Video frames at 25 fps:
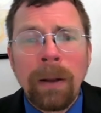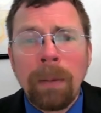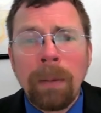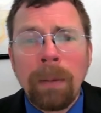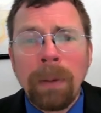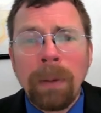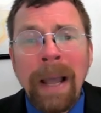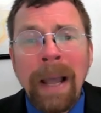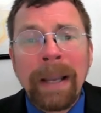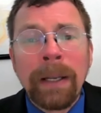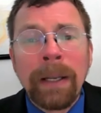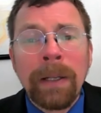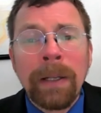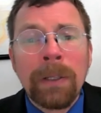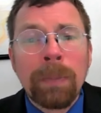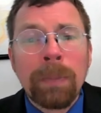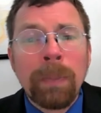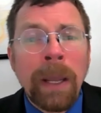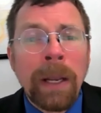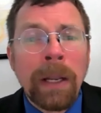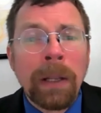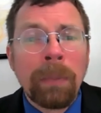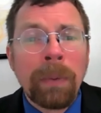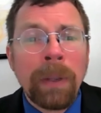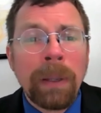Black and
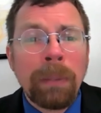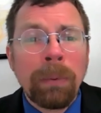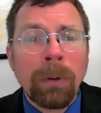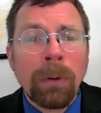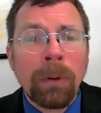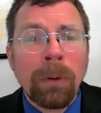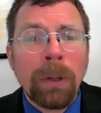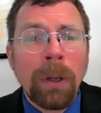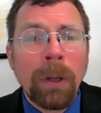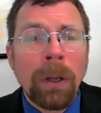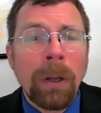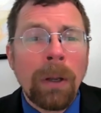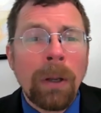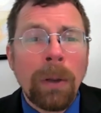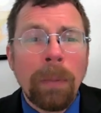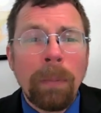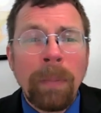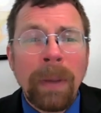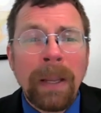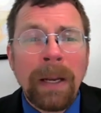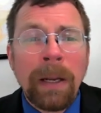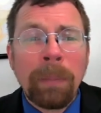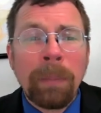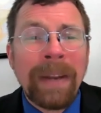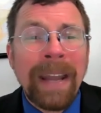Hispanic people
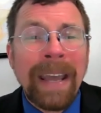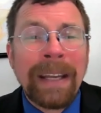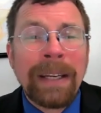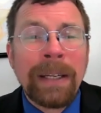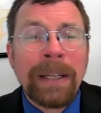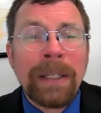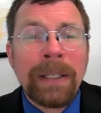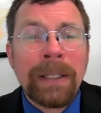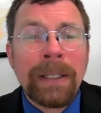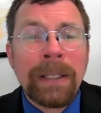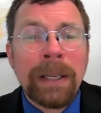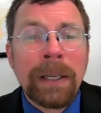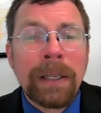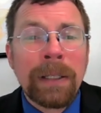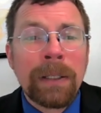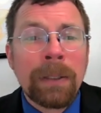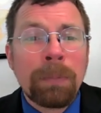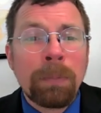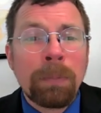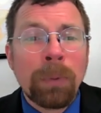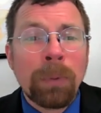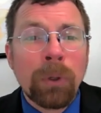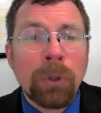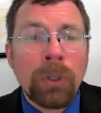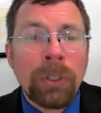made up
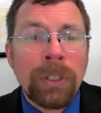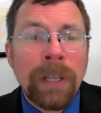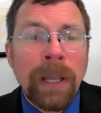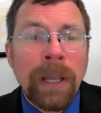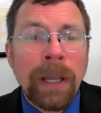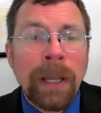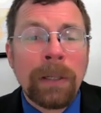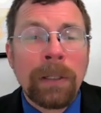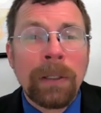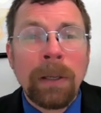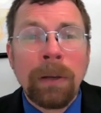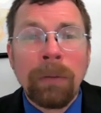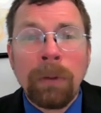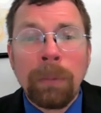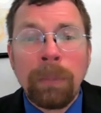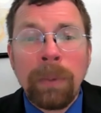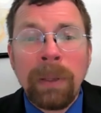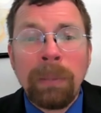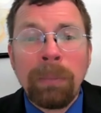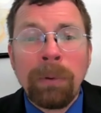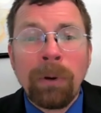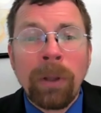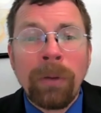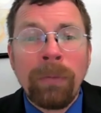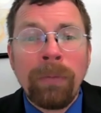96% of the
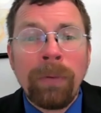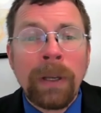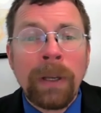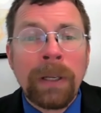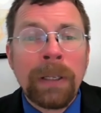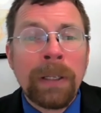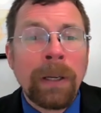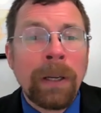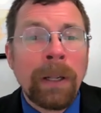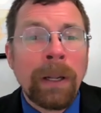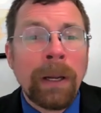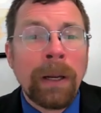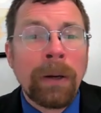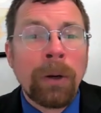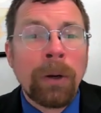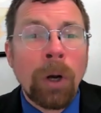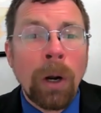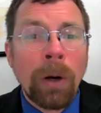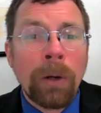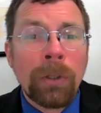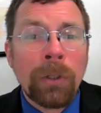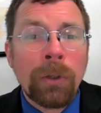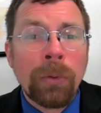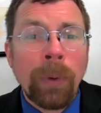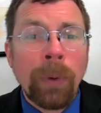people convicted and
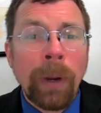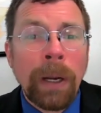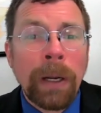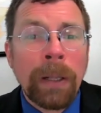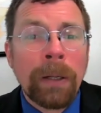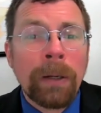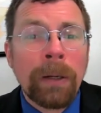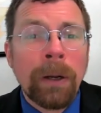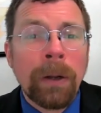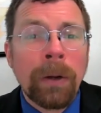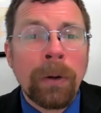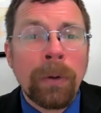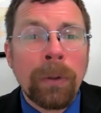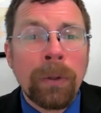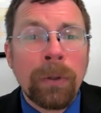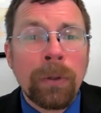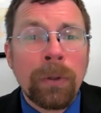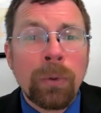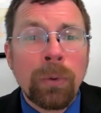incarcerated under the